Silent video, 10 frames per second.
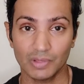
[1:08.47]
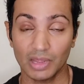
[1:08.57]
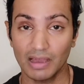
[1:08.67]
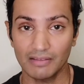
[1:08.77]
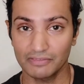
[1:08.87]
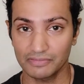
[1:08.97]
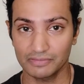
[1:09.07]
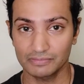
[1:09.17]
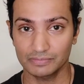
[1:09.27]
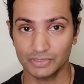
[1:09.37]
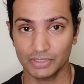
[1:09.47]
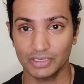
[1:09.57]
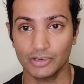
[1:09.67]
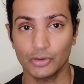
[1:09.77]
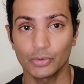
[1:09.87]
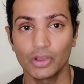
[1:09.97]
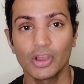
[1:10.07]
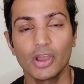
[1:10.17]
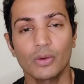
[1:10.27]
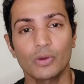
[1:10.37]
You know,
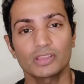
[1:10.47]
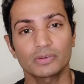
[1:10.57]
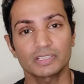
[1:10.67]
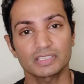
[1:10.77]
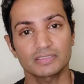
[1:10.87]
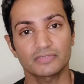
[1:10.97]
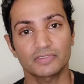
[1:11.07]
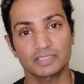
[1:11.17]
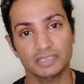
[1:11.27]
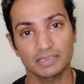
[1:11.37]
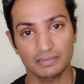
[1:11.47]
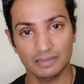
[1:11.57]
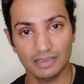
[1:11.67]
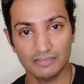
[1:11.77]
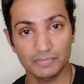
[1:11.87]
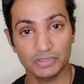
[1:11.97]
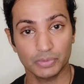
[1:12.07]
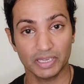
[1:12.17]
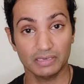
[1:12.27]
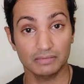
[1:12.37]
whether it's fraternal love
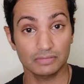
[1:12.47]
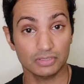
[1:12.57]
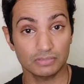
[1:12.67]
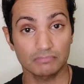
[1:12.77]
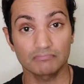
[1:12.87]
between